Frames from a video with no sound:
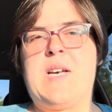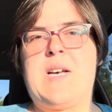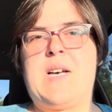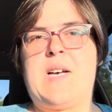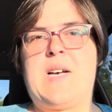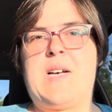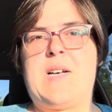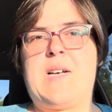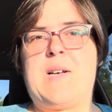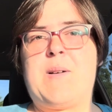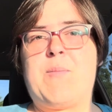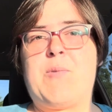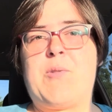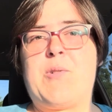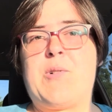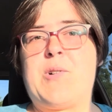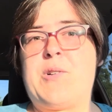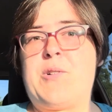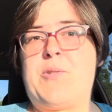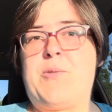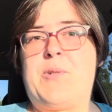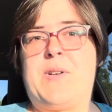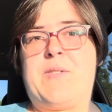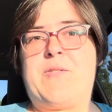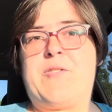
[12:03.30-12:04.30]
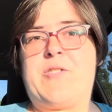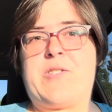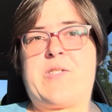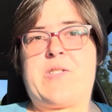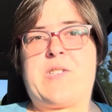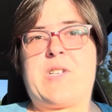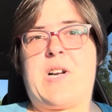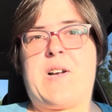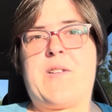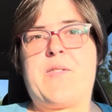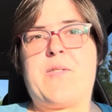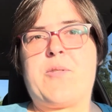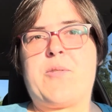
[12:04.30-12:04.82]
um, or who have just
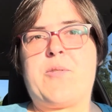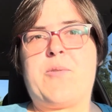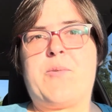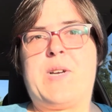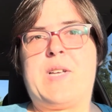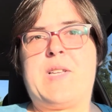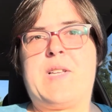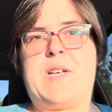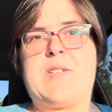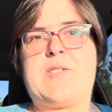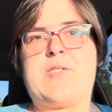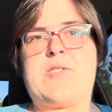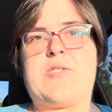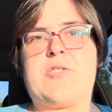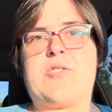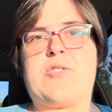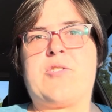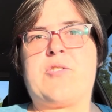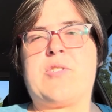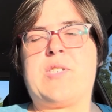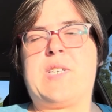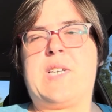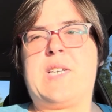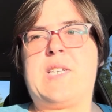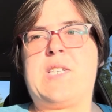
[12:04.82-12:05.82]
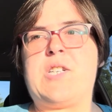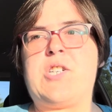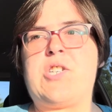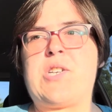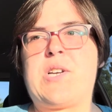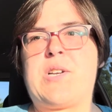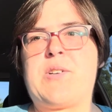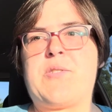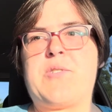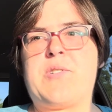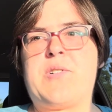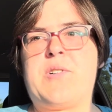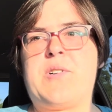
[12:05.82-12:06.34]
gone through weight loss surgery in
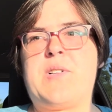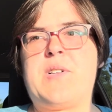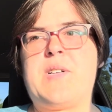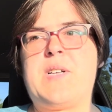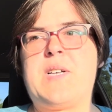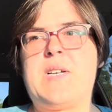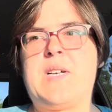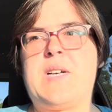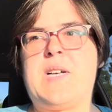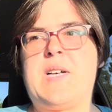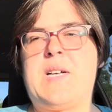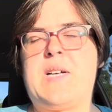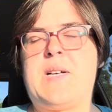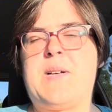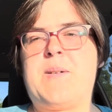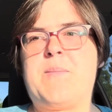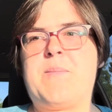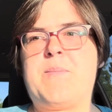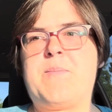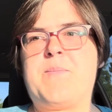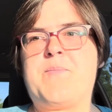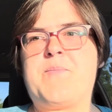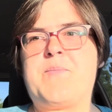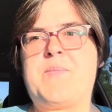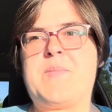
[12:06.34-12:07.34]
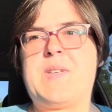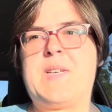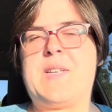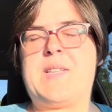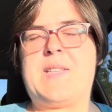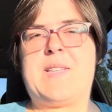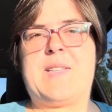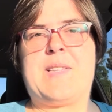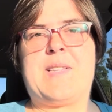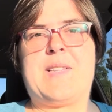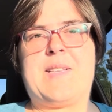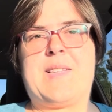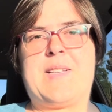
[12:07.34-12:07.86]
general. Um,
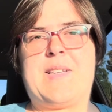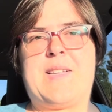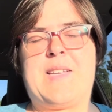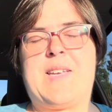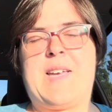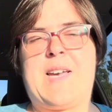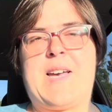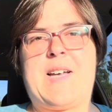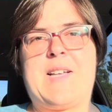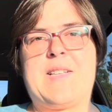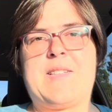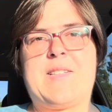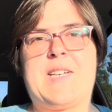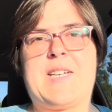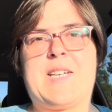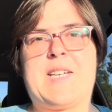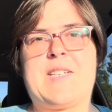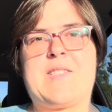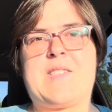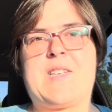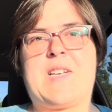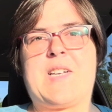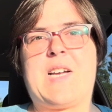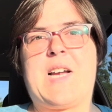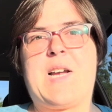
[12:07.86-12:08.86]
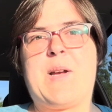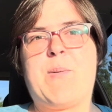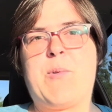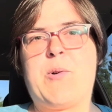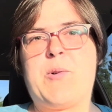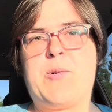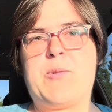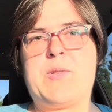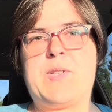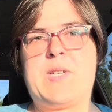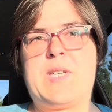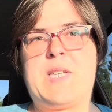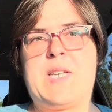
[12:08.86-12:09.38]
and yeah, like I said, I'm
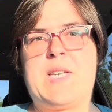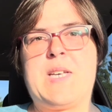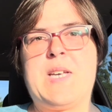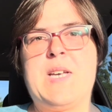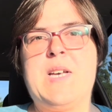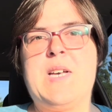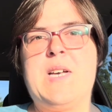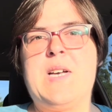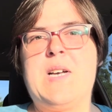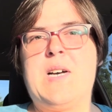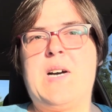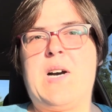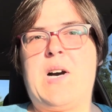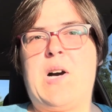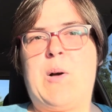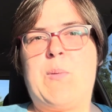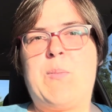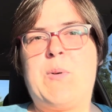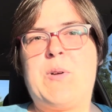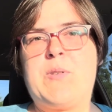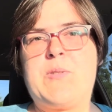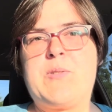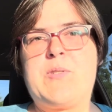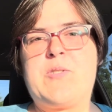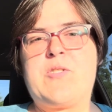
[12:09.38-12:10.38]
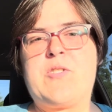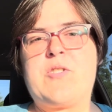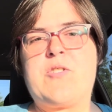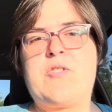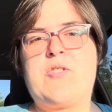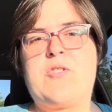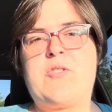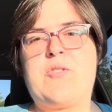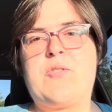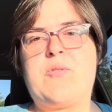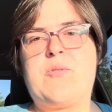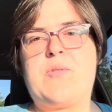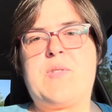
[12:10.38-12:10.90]
only almost
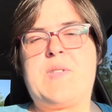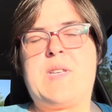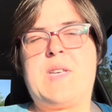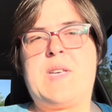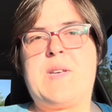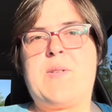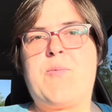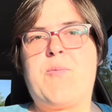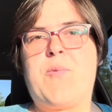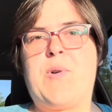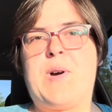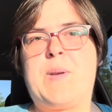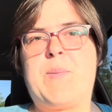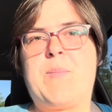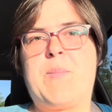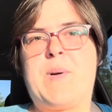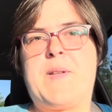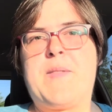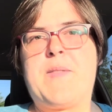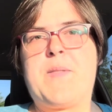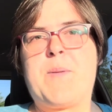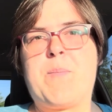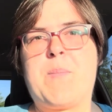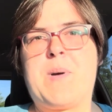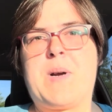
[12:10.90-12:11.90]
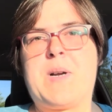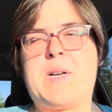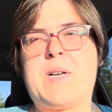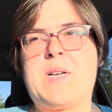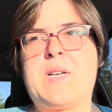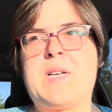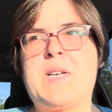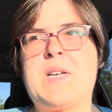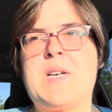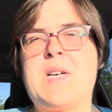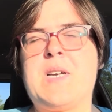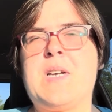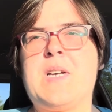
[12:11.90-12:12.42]
to the one month
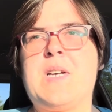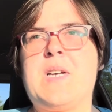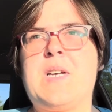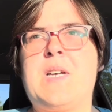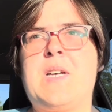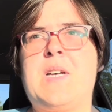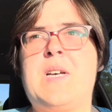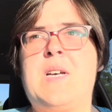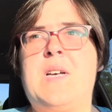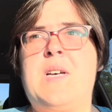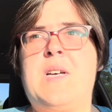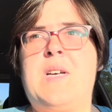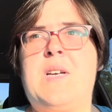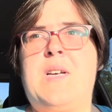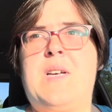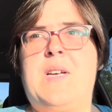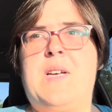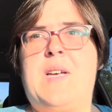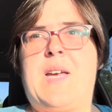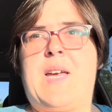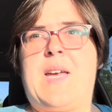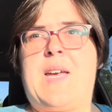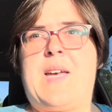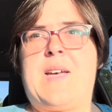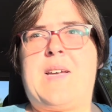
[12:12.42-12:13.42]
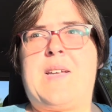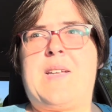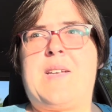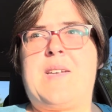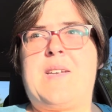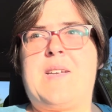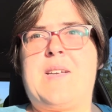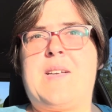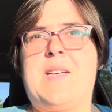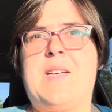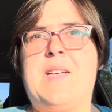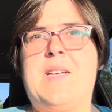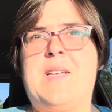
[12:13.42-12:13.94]
mark.
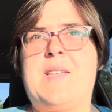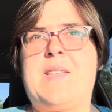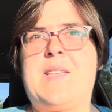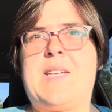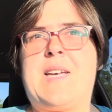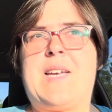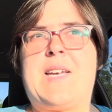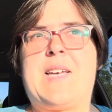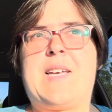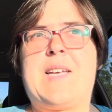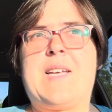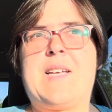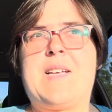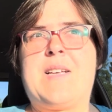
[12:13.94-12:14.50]
And like,